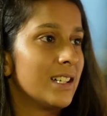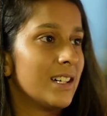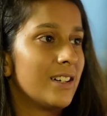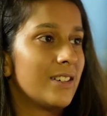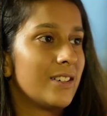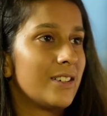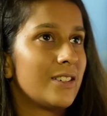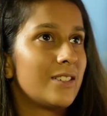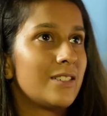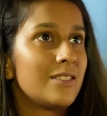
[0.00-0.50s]

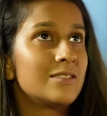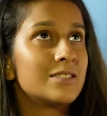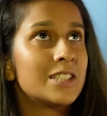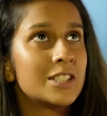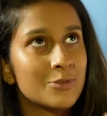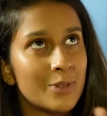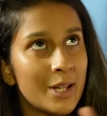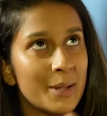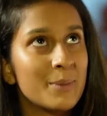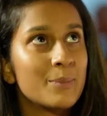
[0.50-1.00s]
uh,
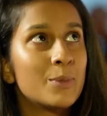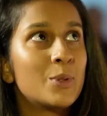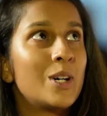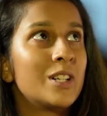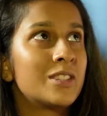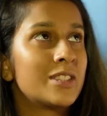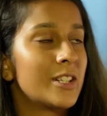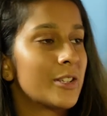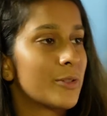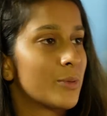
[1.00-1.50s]
there's one
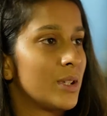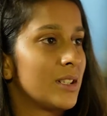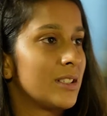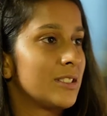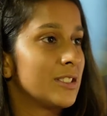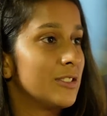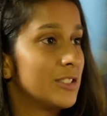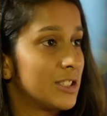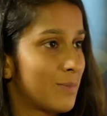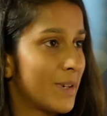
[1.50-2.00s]
more,
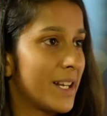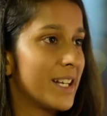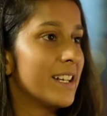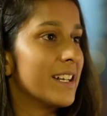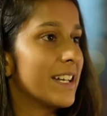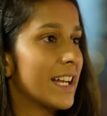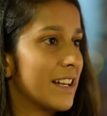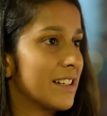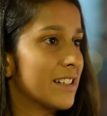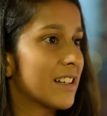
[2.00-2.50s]
Atharwa, who's played
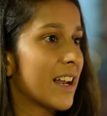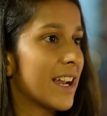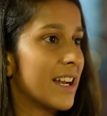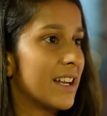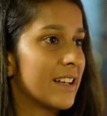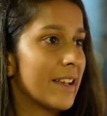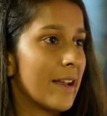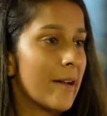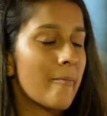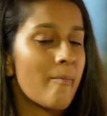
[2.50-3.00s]
India under
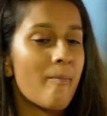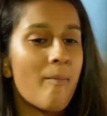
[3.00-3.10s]
nineteen.